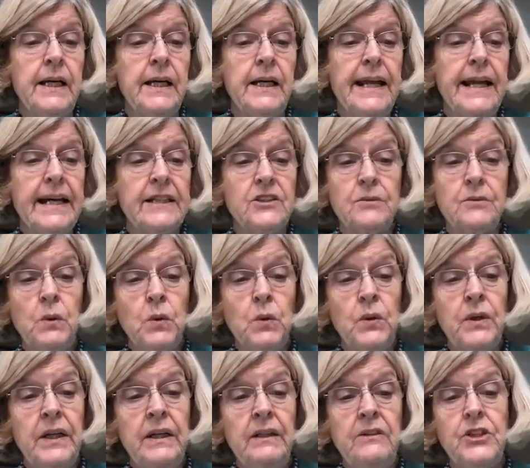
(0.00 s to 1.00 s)
Next
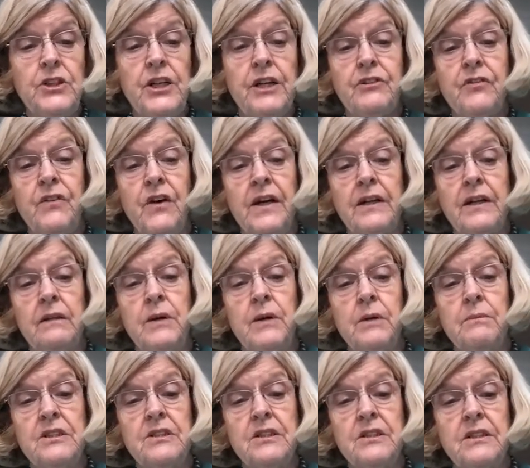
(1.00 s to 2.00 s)
morning, Geoff's final
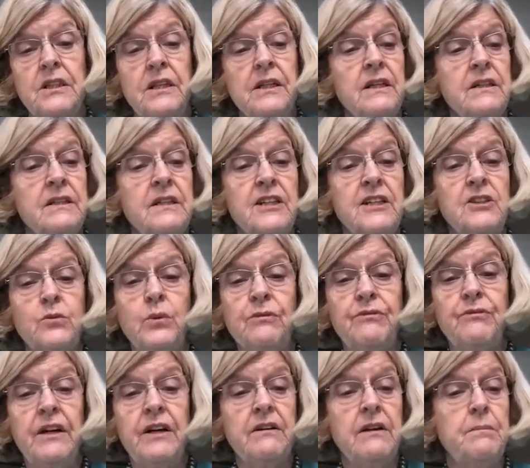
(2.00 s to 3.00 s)
moments at Dignitas were
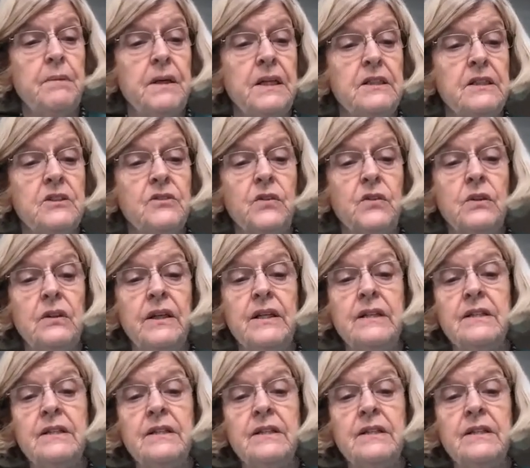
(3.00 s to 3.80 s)
very peaceful. He